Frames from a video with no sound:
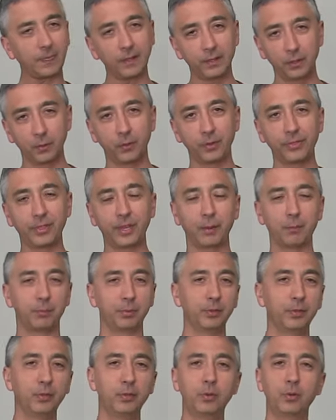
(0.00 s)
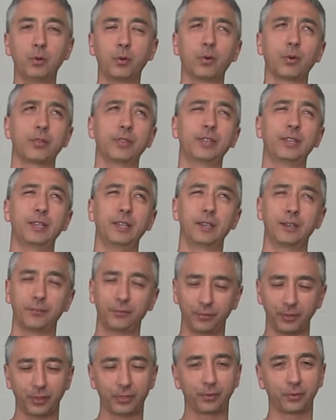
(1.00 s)
you want that blue or the uh,
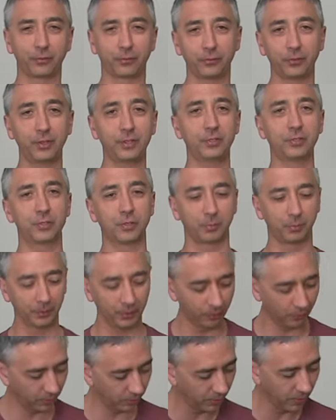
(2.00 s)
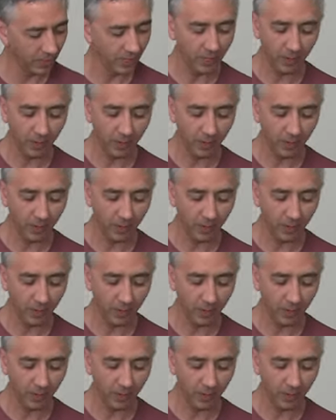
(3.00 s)
feathered friends are blue.